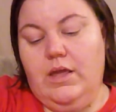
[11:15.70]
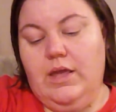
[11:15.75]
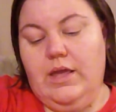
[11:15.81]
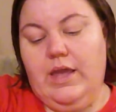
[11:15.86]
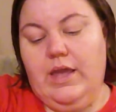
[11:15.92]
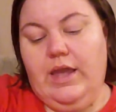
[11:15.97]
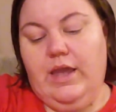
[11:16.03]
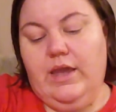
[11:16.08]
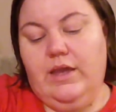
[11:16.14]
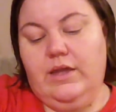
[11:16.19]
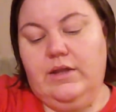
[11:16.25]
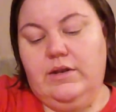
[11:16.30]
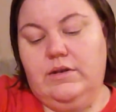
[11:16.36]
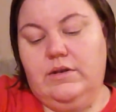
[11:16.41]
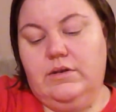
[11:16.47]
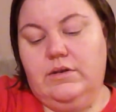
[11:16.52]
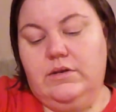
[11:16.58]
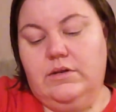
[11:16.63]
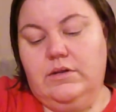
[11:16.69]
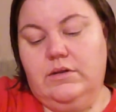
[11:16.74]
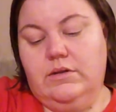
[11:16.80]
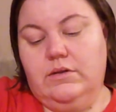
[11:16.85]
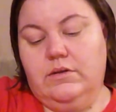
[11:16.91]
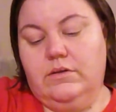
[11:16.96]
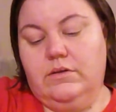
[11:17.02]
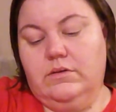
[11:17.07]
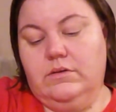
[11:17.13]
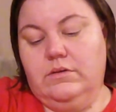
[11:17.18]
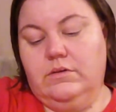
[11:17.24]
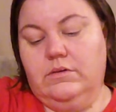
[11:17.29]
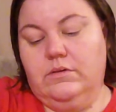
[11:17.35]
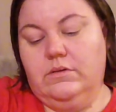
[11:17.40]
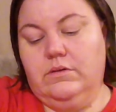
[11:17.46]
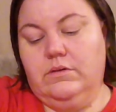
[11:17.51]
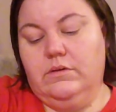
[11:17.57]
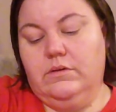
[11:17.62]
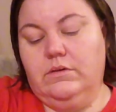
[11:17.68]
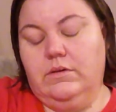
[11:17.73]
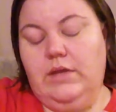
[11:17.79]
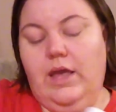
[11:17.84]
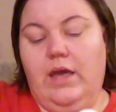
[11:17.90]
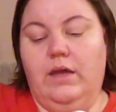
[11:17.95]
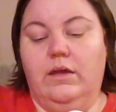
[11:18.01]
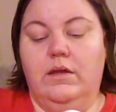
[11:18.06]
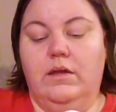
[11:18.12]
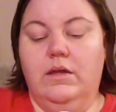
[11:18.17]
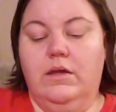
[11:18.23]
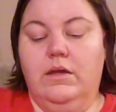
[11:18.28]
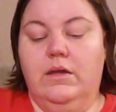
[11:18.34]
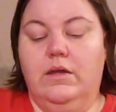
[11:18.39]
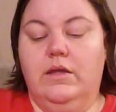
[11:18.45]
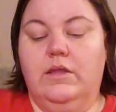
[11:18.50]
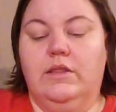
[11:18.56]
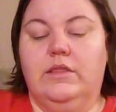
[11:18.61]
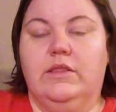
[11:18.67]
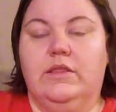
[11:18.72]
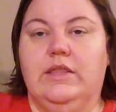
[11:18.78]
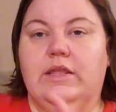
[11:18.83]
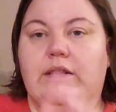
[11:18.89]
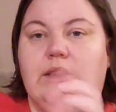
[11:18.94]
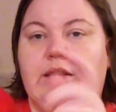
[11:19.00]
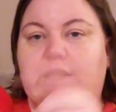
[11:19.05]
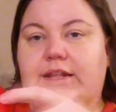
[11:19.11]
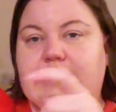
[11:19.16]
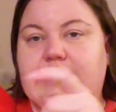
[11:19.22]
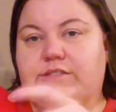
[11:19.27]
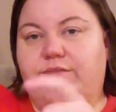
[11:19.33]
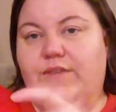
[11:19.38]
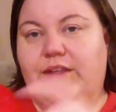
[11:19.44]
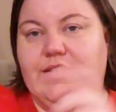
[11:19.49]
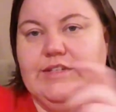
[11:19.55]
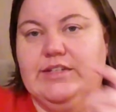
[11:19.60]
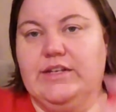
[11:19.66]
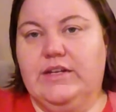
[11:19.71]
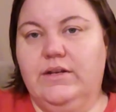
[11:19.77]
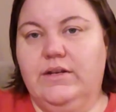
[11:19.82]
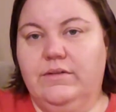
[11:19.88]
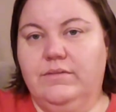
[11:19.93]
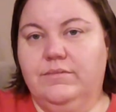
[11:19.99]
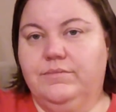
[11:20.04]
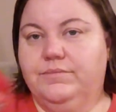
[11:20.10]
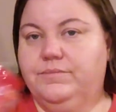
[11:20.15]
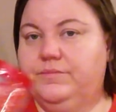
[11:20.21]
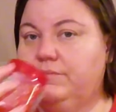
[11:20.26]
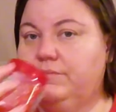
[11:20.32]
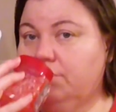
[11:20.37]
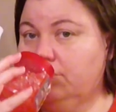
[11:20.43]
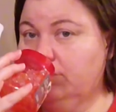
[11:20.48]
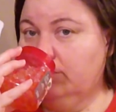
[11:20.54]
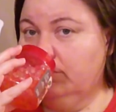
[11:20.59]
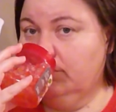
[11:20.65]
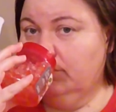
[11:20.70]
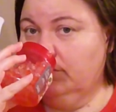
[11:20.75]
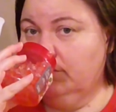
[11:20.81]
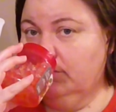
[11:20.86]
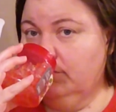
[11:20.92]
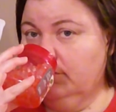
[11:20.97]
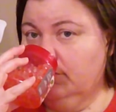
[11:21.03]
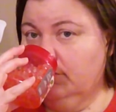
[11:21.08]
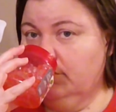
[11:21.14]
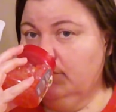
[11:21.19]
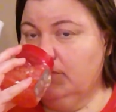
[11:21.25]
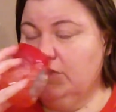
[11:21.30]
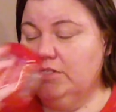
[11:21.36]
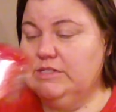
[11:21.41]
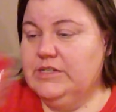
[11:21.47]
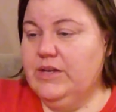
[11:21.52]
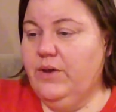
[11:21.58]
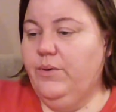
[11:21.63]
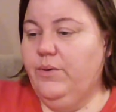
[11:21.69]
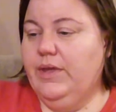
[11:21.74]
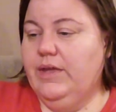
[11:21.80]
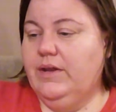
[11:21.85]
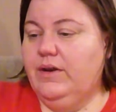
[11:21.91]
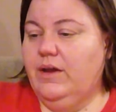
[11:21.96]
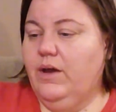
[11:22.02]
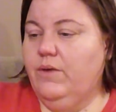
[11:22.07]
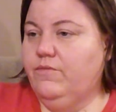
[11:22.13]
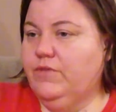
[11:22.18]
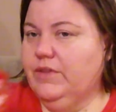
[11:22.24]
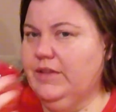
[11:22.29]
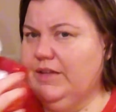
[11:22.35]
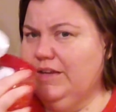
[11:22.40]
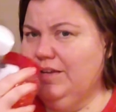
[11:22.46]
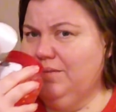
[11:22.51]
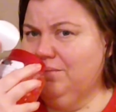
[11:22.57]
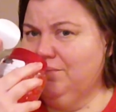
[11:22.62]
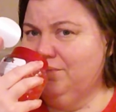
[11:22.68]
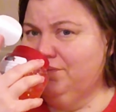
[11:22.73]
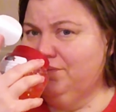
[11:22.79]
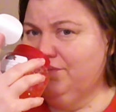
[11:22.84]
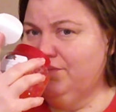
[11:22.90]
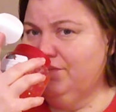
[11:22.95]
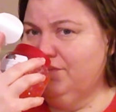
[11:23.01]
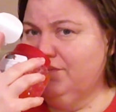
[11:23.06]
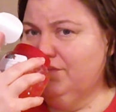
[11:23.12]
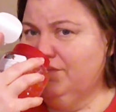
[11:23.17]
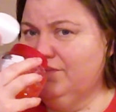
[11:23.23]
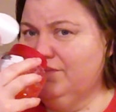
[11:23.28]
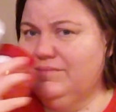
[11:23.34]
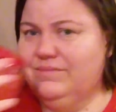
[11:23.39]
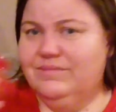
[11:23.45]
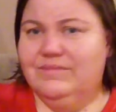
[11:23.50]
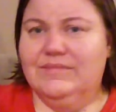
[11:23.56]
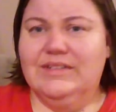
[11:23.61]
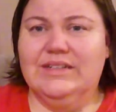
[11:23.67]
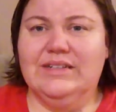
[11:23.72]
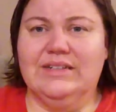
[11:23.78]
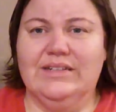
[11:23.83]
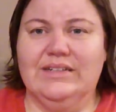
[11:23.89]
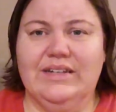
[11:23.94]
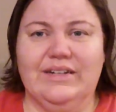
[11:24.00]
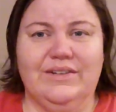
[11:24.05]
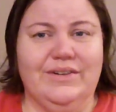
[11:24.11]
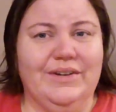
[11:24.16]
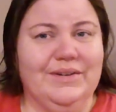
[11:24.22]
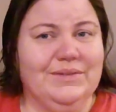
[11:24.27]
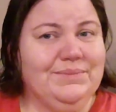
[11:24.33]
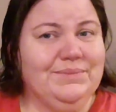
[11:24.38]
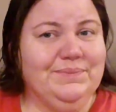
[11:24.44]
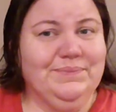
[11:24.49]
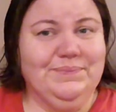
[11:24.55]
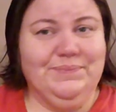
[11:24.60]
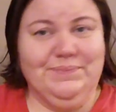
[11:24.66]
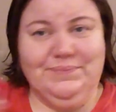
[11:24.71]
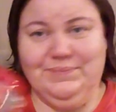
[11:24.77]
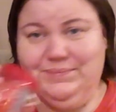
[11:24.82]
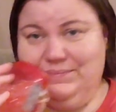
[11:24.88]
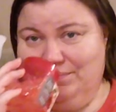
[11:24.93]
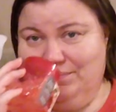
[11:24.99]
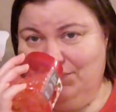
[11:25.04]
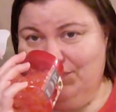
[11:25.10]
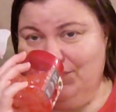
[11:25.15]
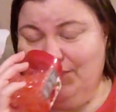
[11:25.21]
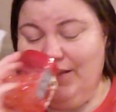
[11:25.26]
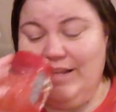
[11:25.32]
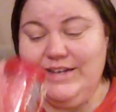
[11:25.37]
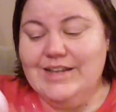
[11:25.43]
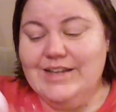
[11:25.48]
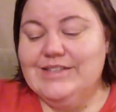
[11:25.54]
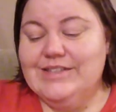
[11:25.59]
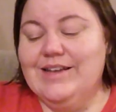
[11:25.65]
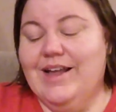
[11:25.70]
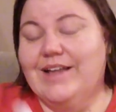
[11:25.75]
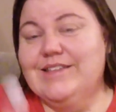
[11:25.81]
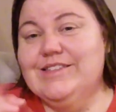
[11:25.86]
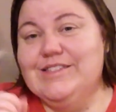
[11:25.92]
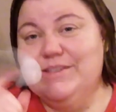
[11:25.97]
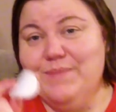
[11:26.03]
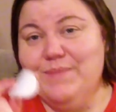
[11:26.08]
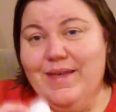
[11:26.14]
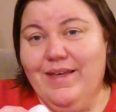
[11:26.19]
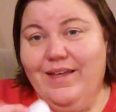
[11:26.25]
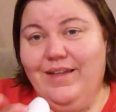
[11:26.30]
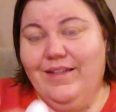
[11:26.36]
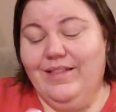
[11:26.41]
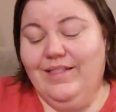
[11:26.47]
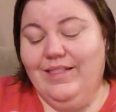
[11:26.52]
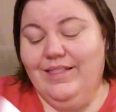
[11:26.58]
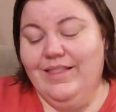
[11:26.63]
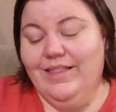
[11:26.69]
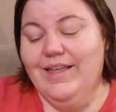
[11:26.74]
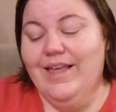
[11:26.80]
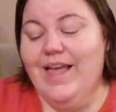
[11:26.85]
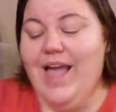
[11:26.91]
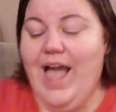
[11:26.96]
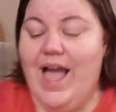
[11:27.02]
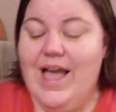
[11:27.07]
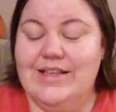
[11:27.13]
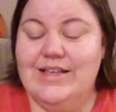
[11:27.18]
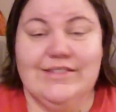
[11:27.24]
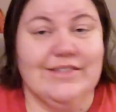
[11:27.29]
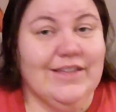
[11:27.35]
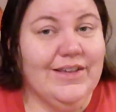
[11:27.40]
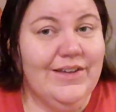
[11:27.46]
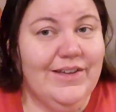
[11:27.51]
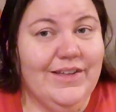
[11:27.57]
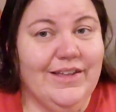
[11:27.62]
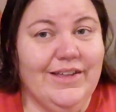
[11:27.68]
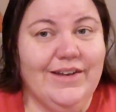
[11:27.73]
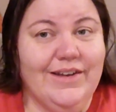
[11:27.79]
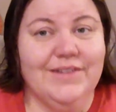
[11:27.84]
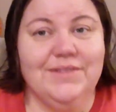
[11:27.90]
And yeah, the lid is vented, so it hopefully, I don't know, it does not smell as good